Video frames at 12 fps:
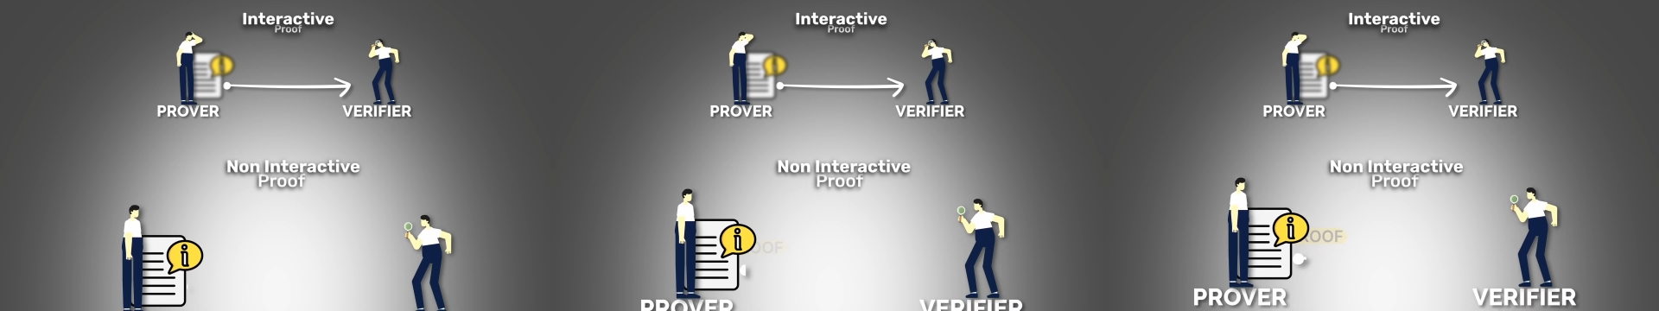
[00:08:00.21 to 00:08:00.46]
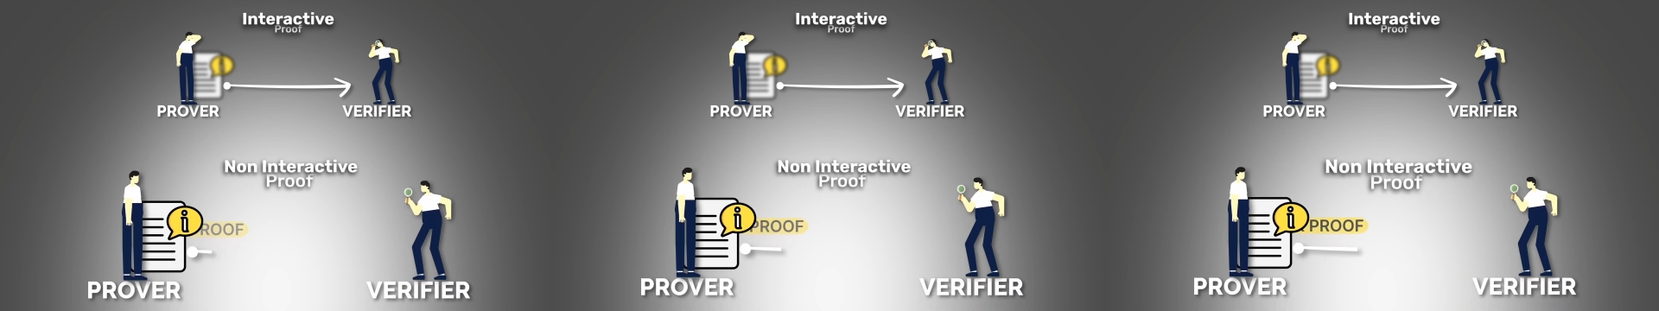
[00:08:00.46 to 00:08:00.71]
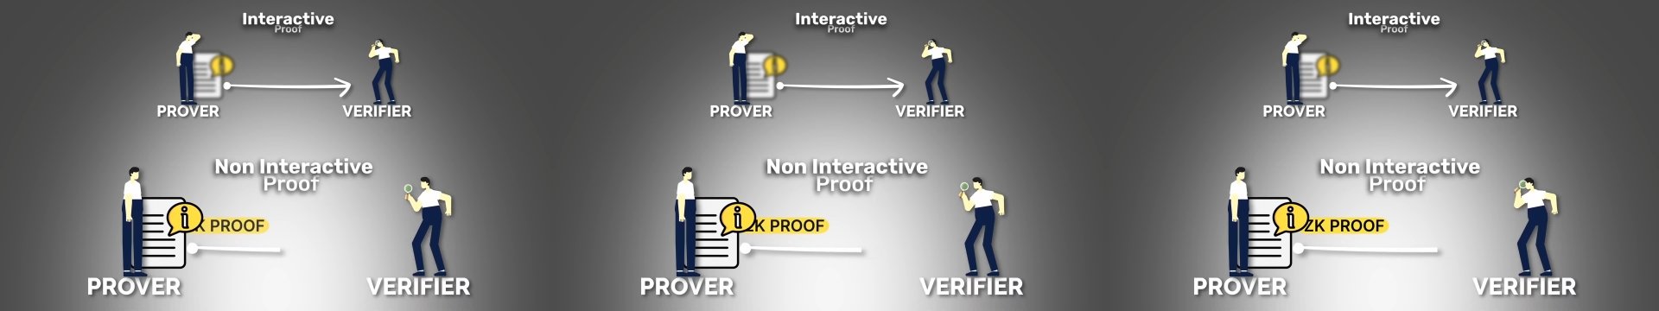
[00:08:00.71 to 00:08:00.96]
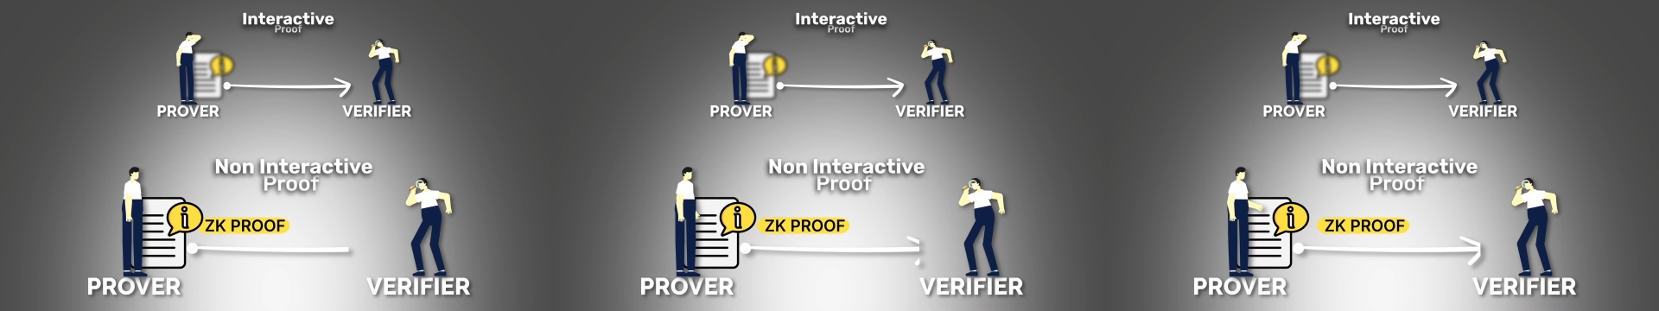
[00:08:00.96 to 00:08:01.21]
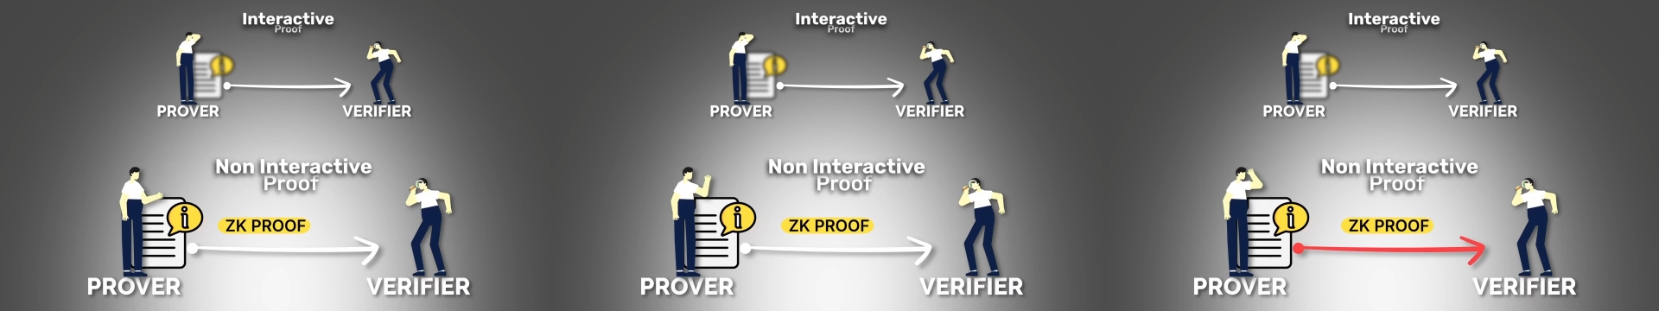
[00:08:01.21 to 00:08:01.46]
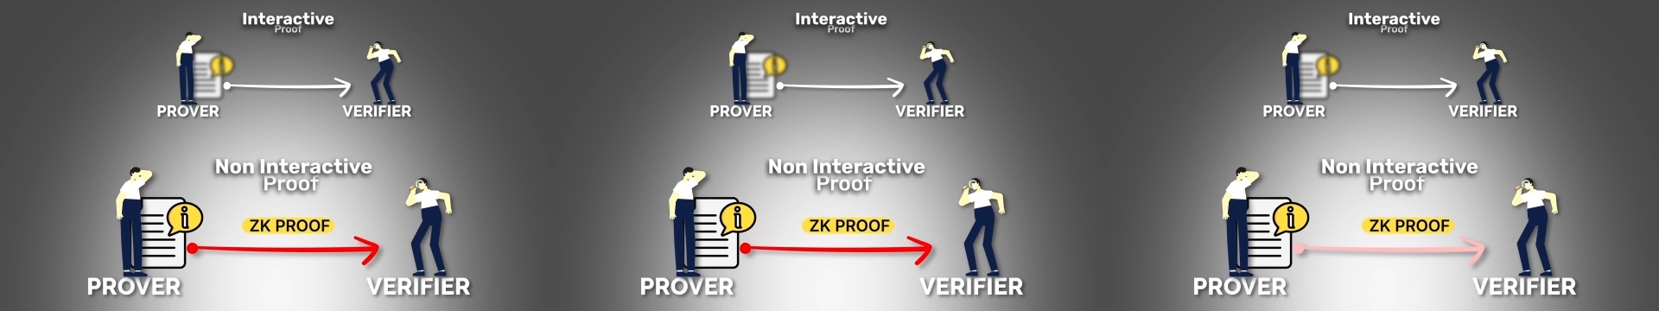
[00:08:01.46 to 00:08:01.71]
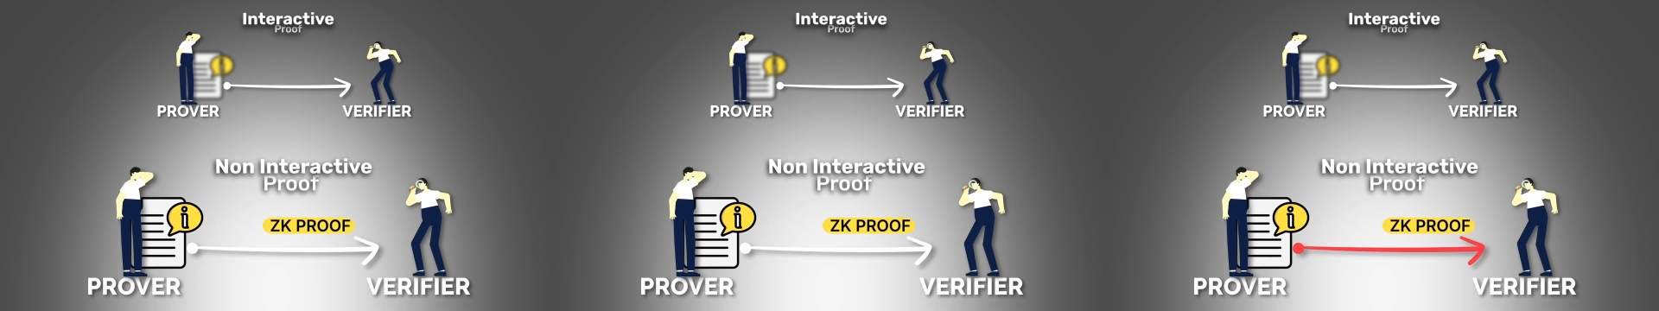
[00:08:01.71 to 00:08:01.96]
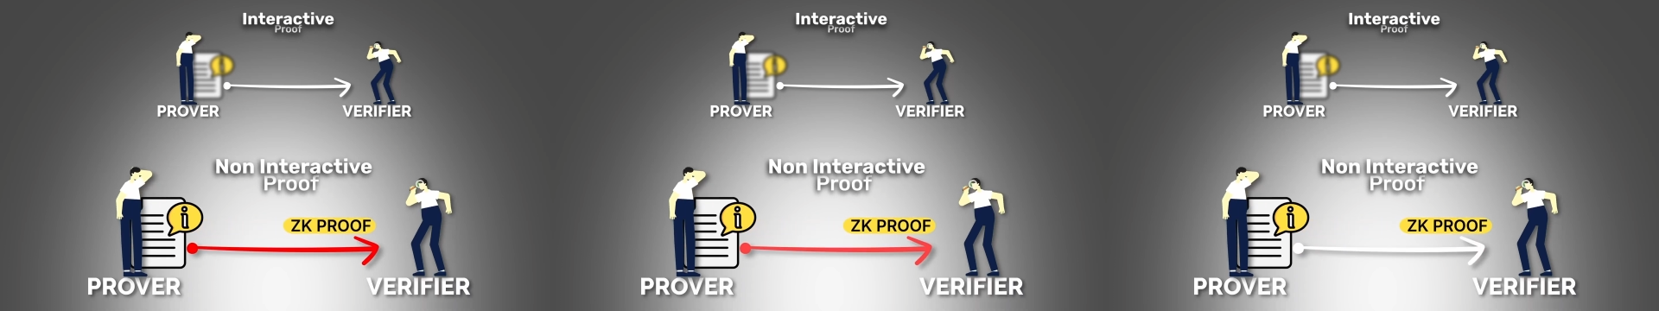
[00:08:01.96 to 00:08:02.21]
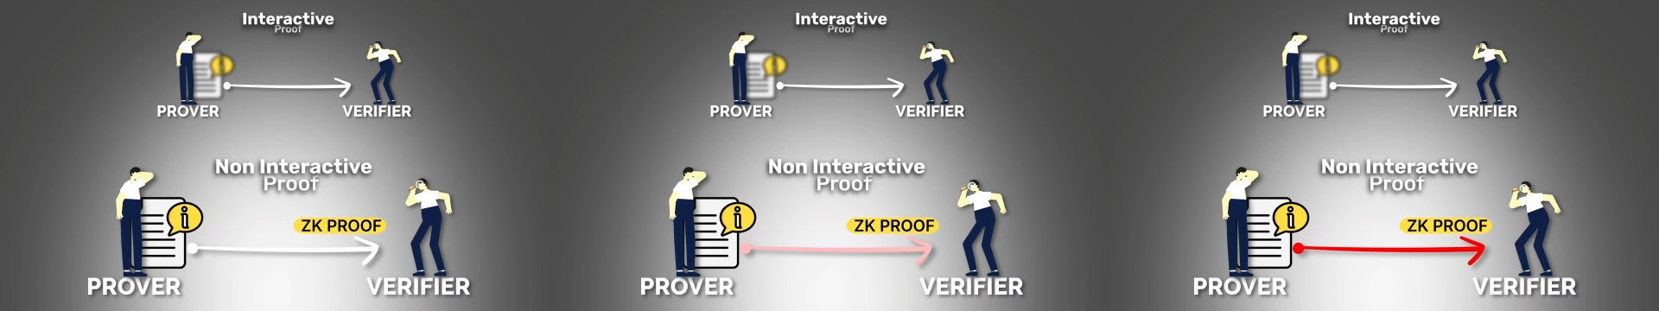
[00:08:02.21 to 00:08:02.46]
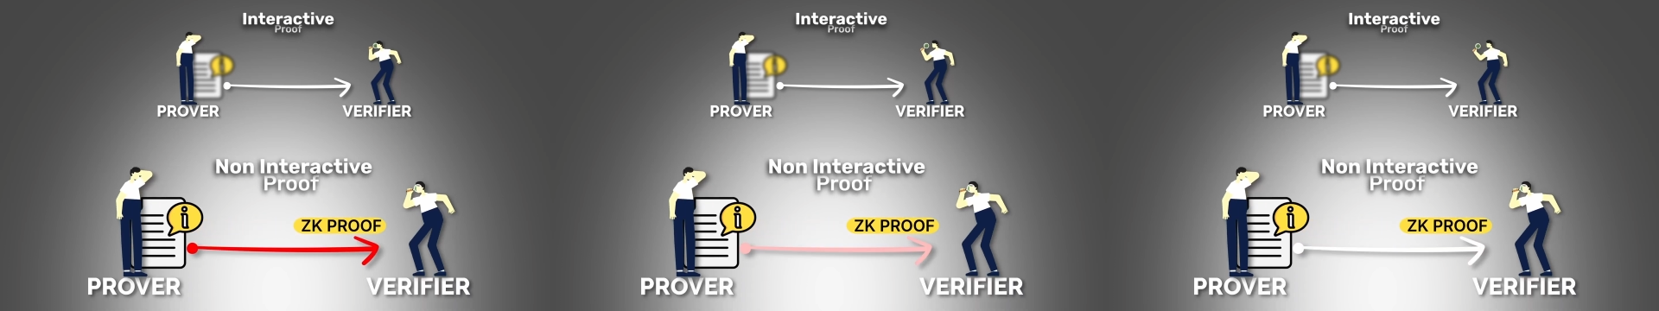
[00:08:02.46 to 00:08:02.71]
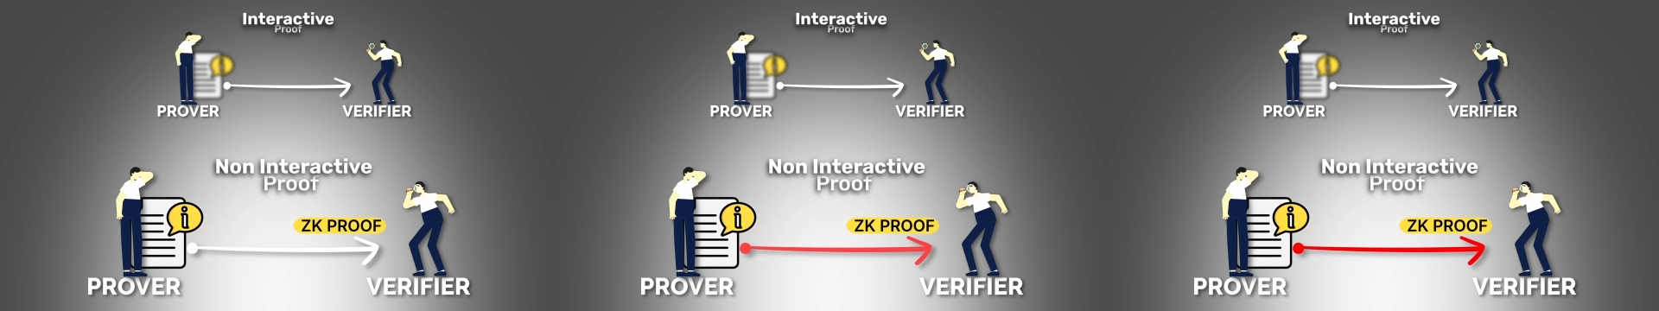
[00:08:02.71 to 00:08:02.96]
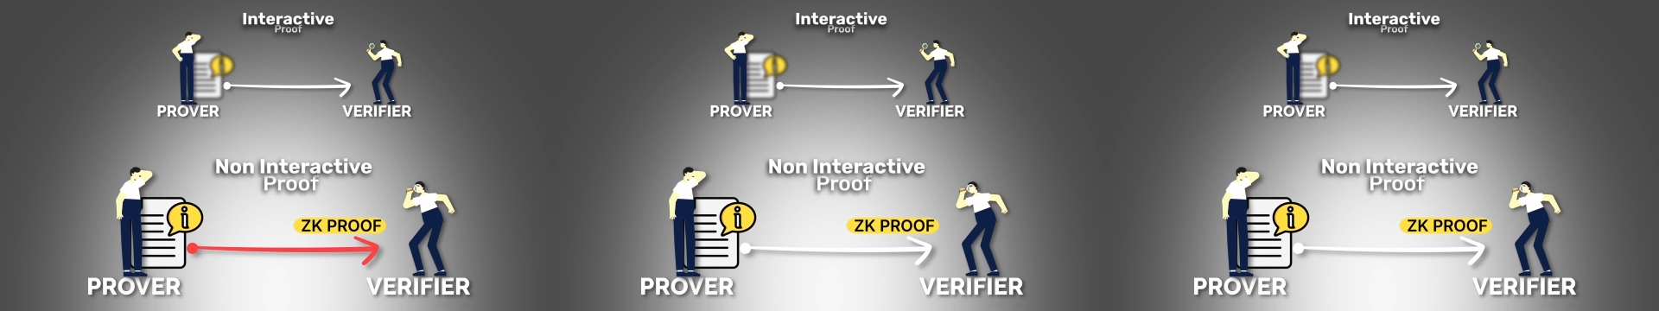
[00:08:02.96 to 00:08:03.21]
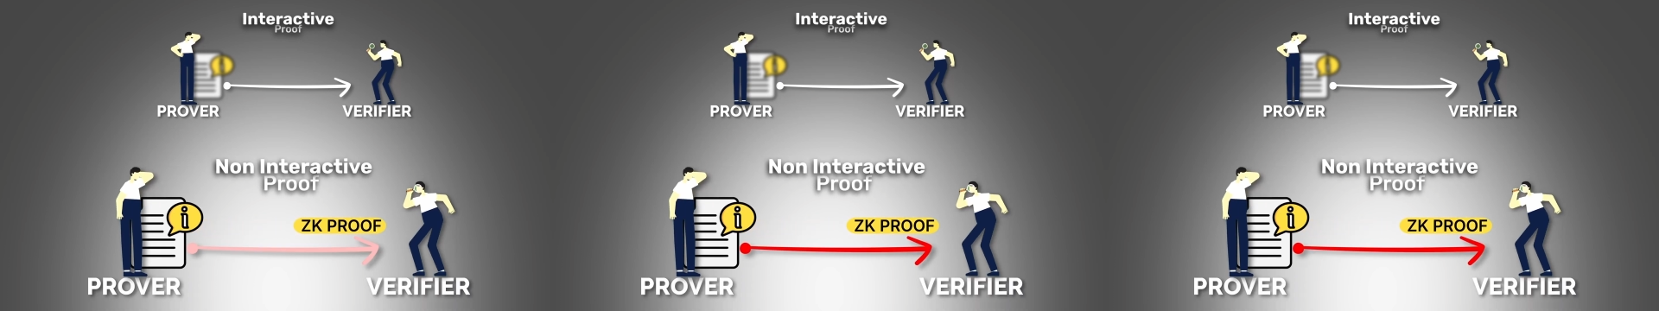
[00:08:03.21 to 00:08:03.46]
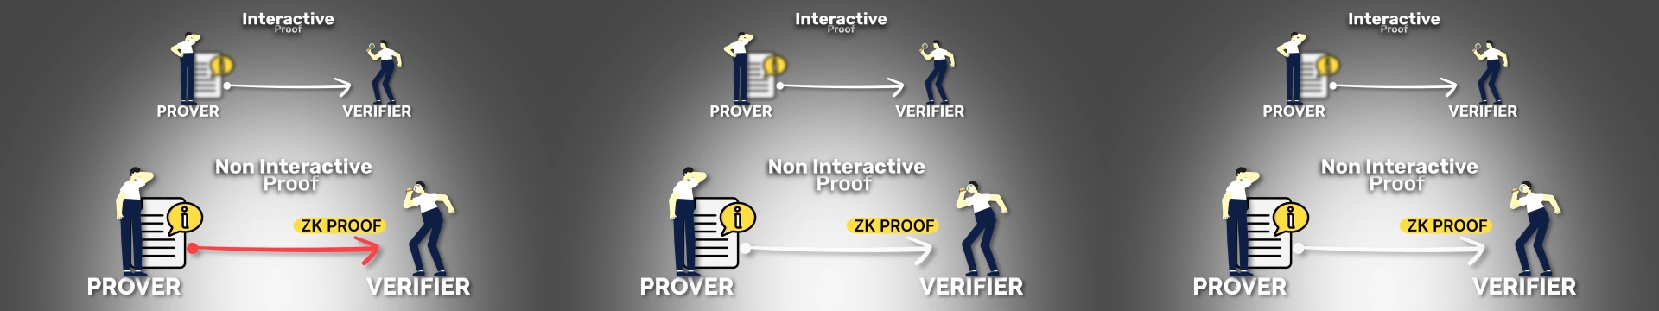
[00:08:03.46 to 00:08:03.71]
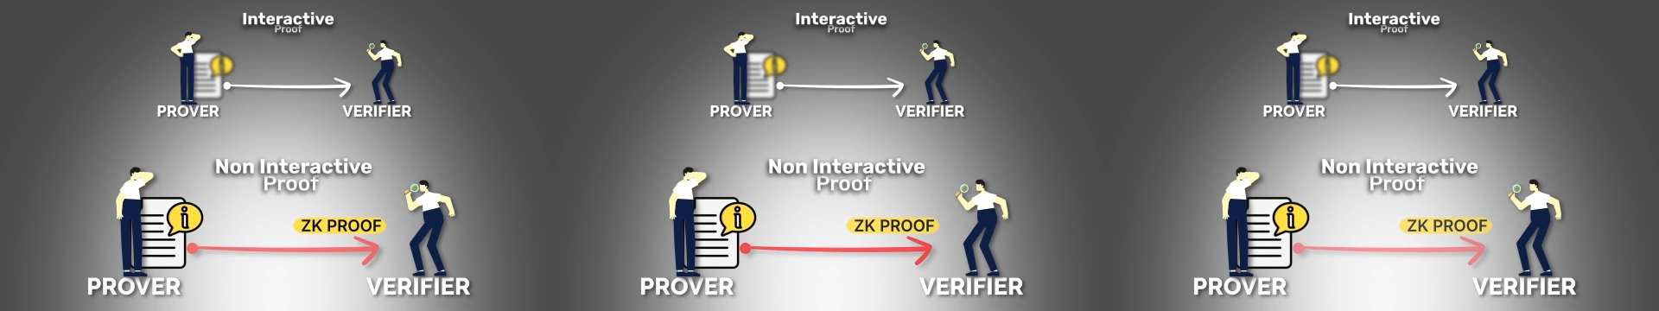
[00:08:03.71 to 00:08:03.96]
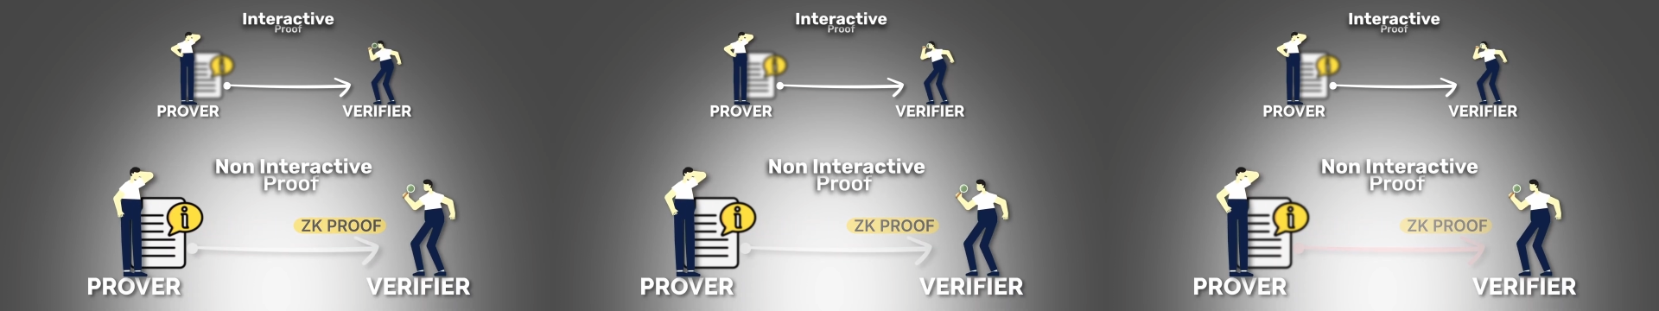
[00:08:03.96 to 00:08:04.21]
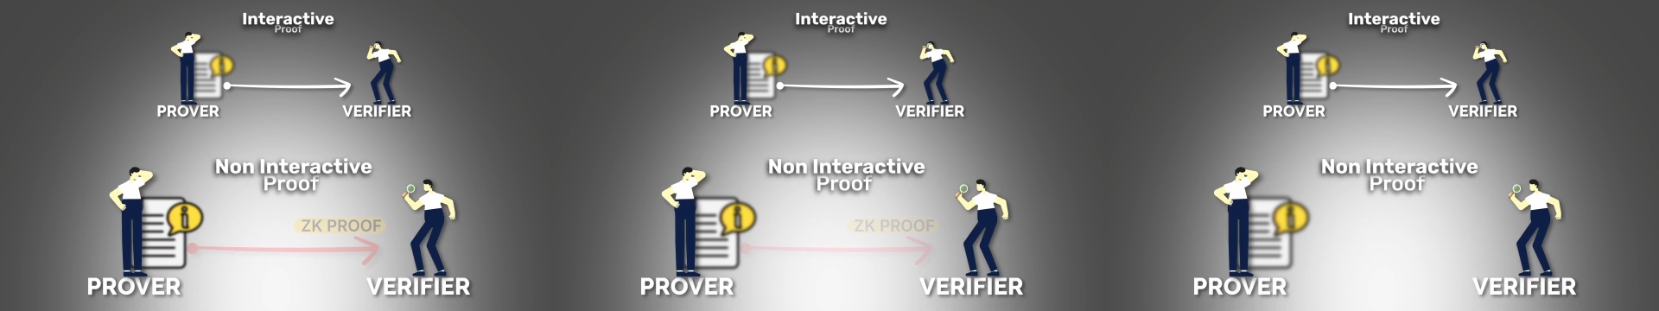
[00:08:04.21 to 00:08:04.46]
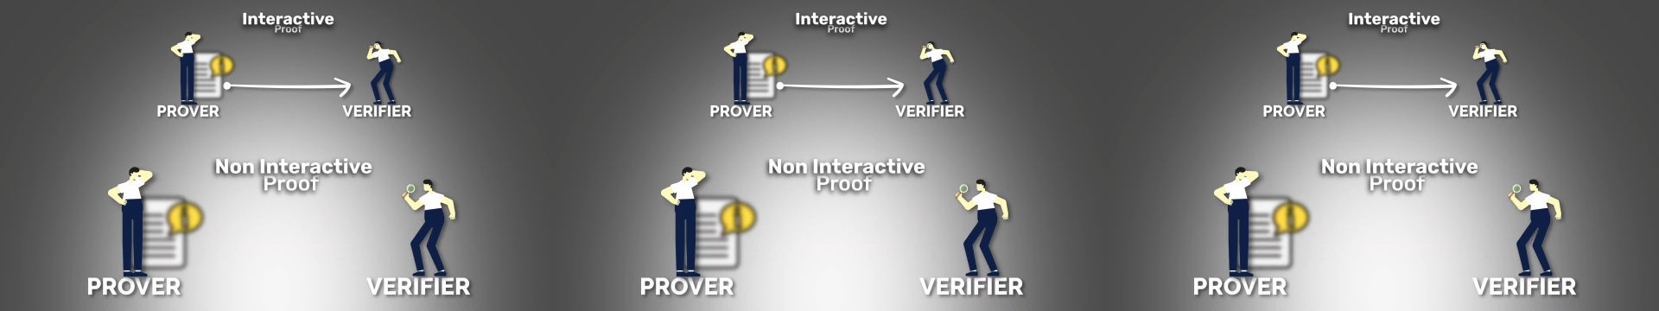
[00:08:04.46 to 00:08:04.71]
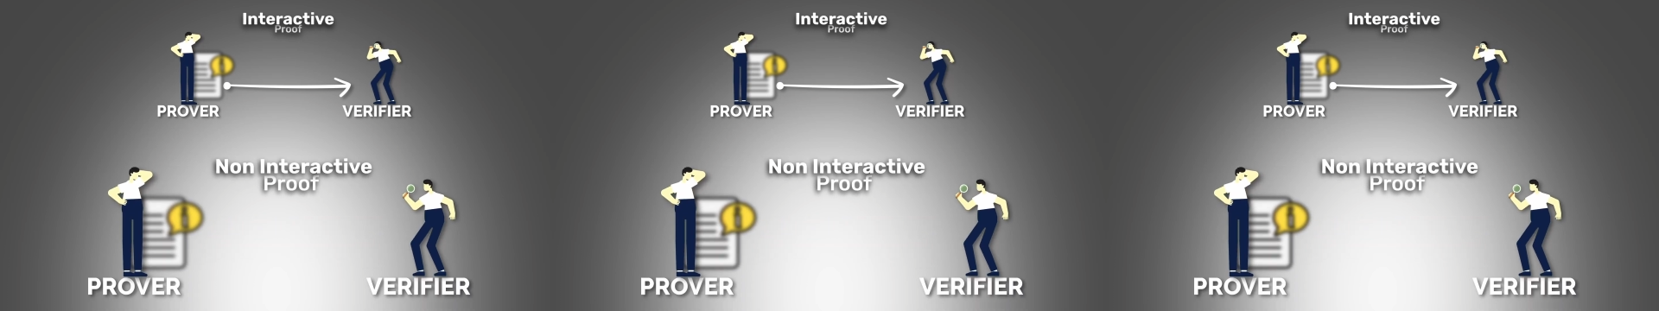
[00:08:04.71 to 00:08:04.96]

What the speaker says: No face is visible, so there are no lips to read.